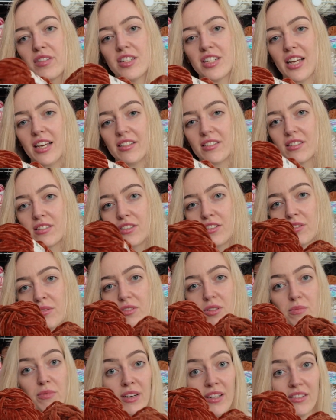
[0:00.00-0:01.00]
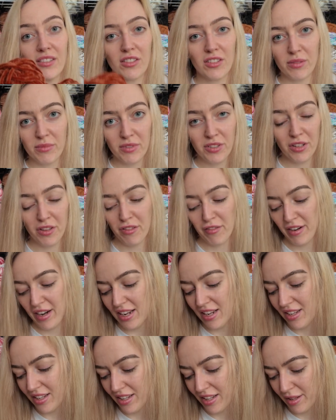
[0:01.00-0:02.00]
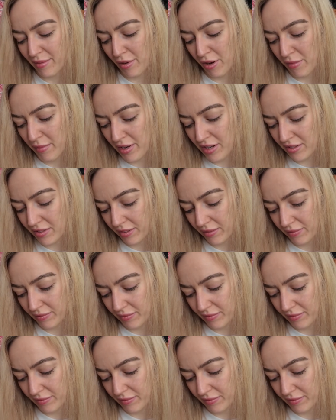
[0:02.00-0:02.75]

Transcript: of the chestnuts, which brings us up to 3 at the moment.